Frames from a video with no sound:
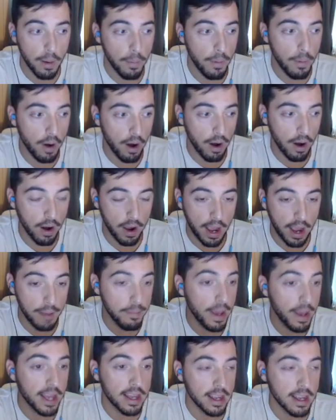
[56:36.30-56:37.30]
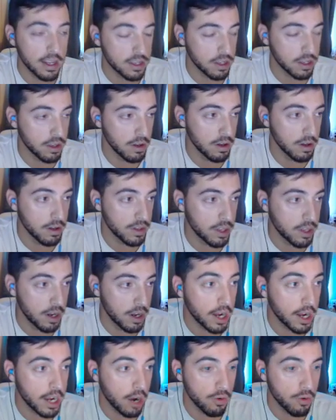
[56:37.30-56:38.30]
uh, and making it to the, the
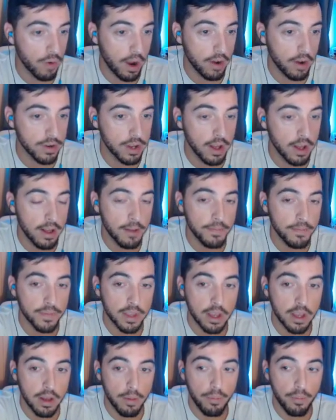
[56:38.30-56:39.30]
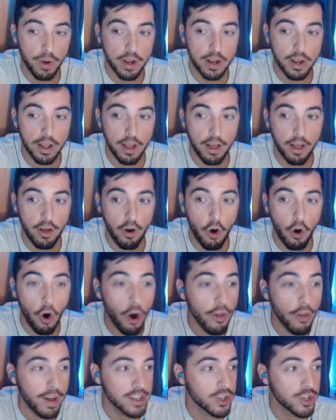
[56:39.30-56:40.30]
knockout round. But all
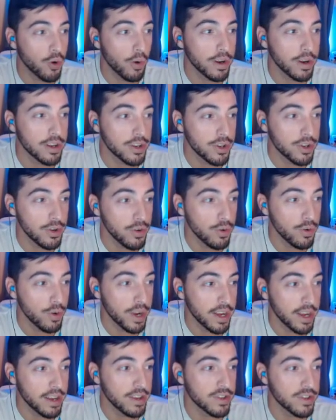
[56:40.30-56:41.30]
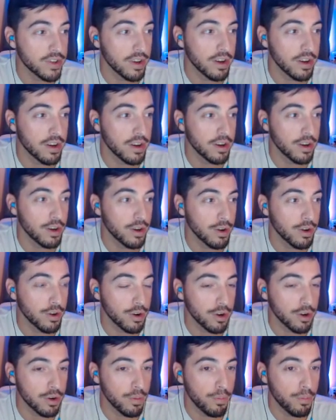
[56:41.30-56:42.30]
that's going to do is
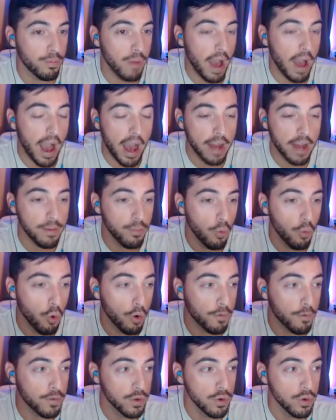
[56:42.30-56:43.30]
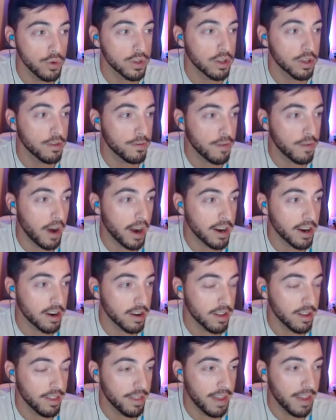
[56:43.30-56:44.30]
add more fuel to the fire
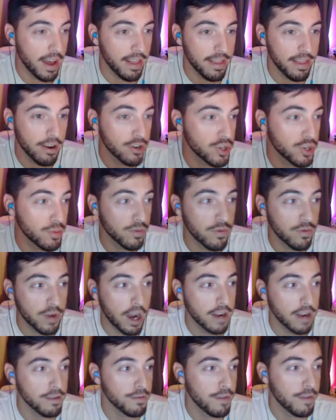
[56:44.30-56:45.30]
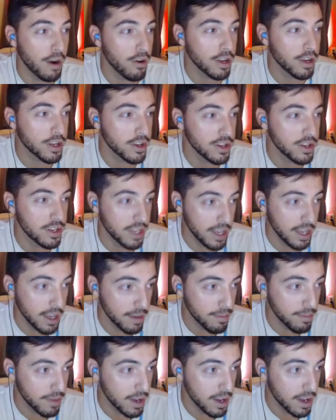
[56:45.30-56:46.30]
that they're some kind of very good
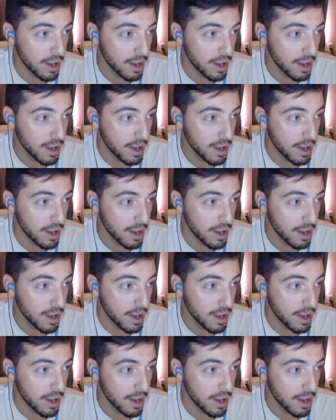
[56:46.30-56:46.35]
team.